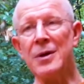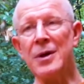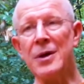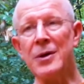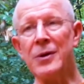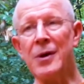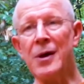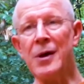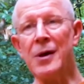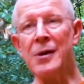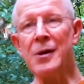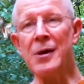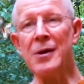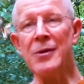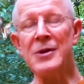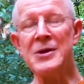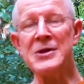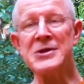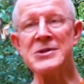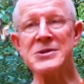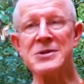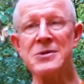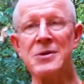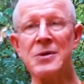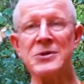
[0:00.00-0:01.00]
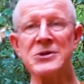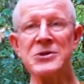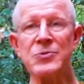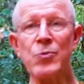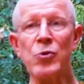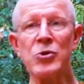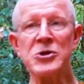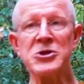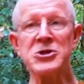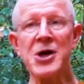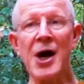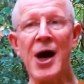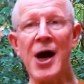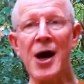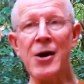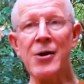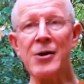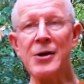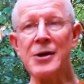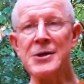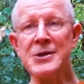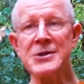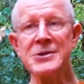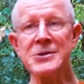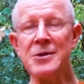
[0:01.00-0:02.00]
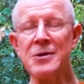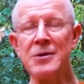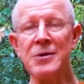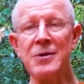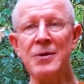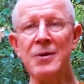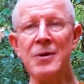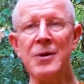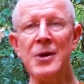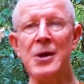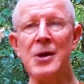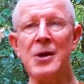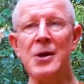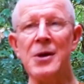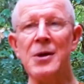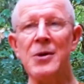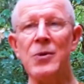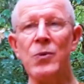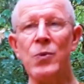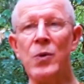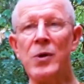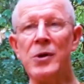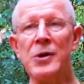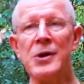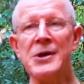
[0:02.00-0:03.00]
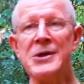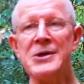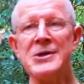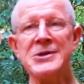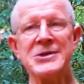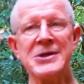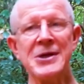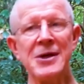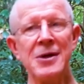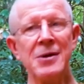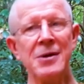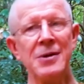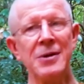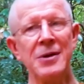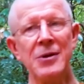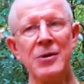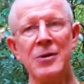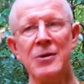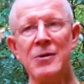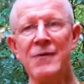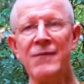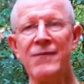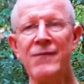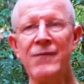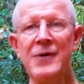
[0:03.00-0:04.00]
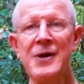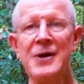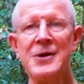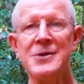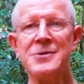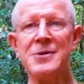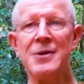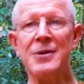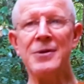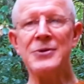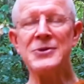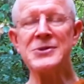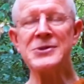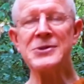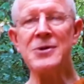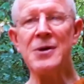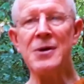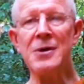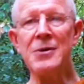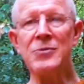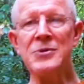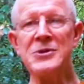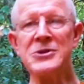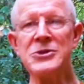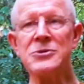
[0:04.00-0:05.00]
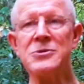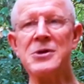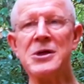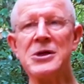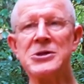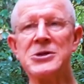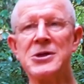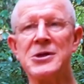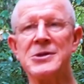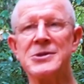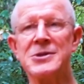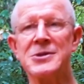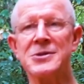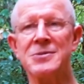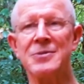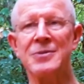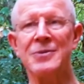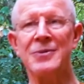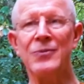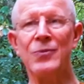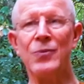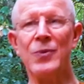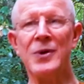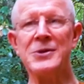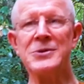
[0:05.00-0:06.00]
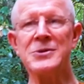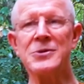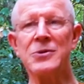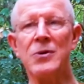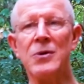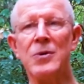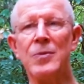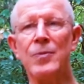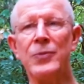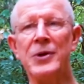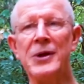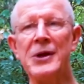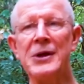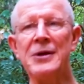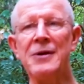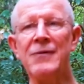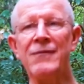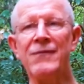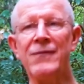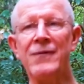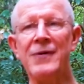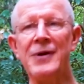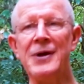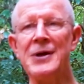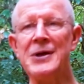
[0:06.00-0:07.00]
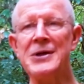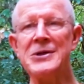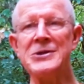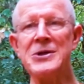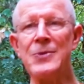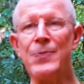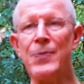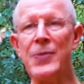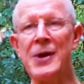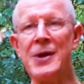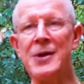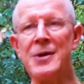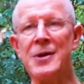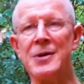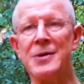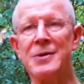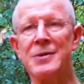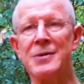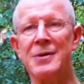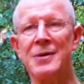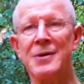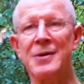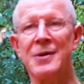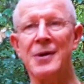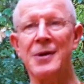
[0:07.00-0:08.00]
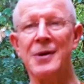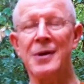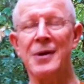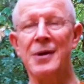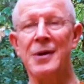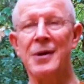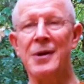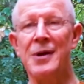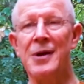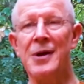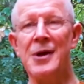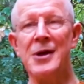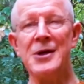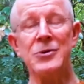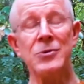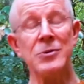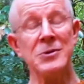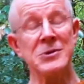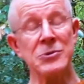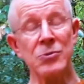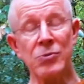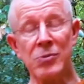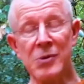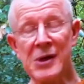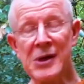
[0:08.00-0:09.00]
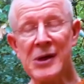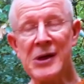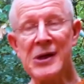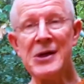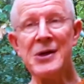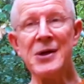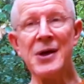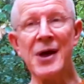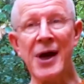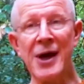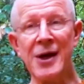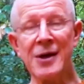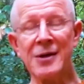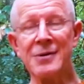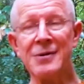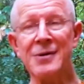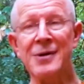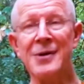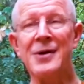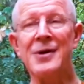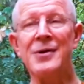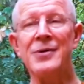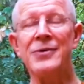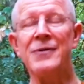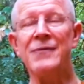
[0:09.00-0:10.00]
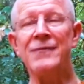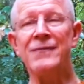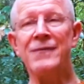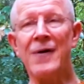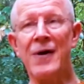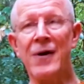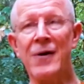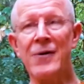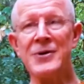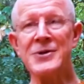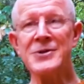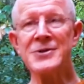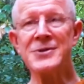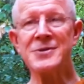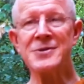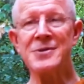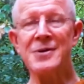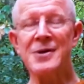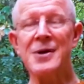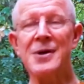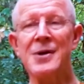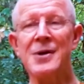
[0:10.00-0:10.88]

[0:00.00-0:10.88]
going on these small jarikas in the wilderness here, that you're free to. There's no restrictions. One's completely free and independent. It was really like the forest